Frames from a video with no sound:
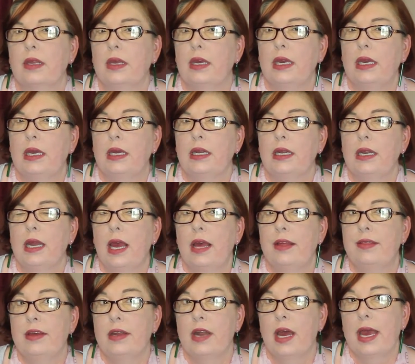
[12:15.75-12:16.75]
in, and
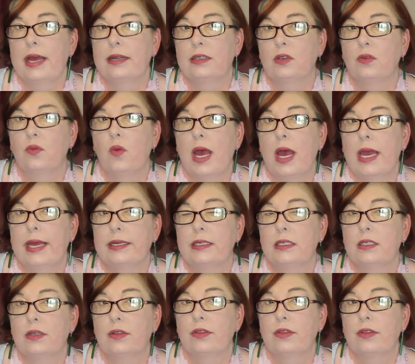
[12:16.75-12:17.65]
then I had to wait